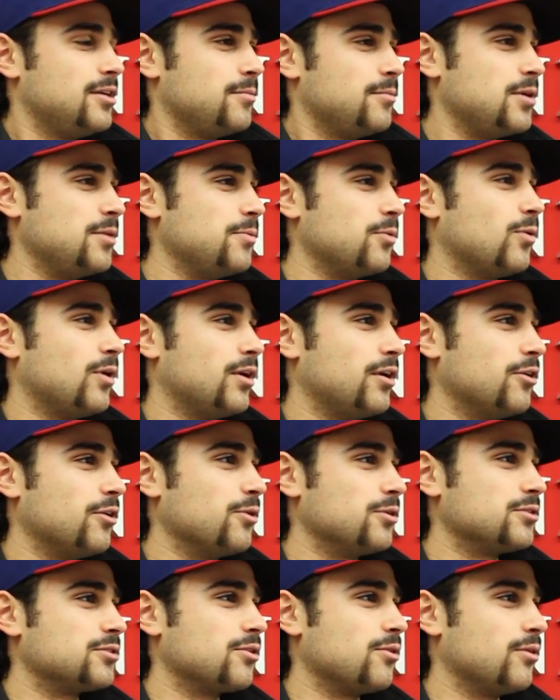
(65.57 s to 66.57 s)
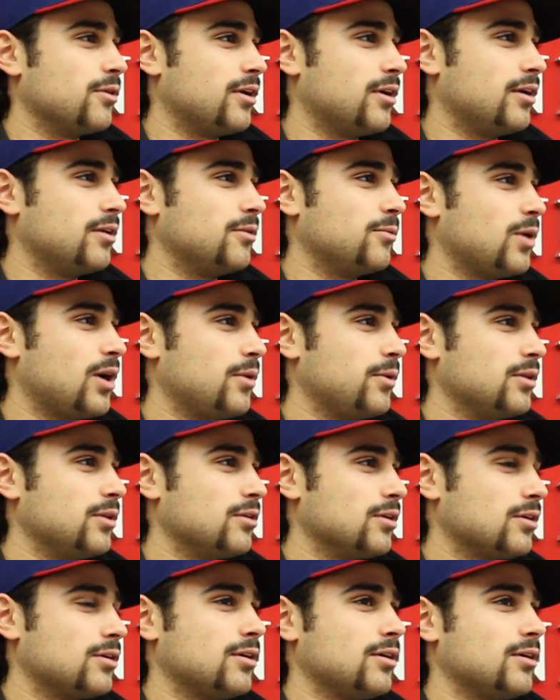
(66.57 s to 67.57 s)
People want to know what's going on and why we
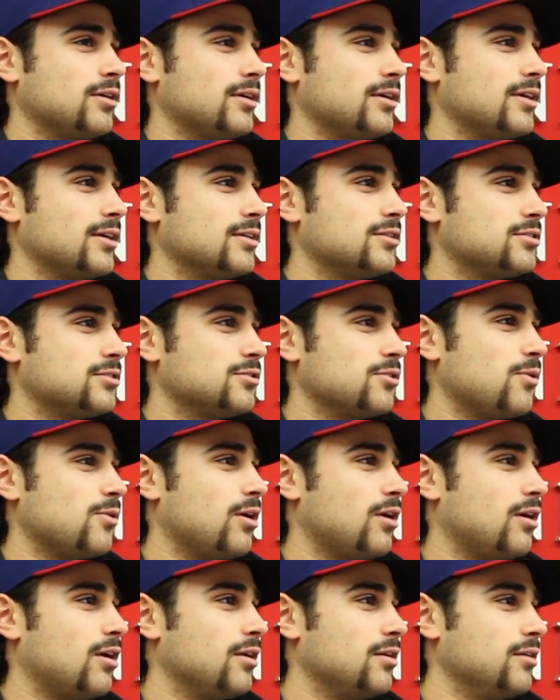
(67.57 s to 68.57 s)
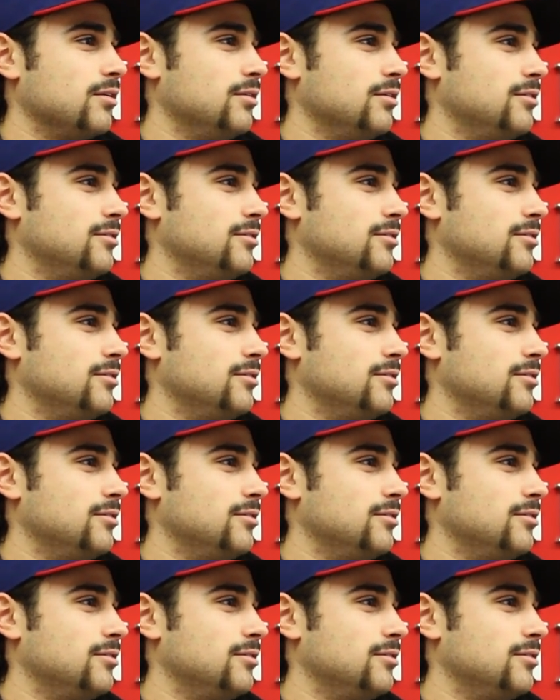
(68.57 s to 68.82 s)
look so odd.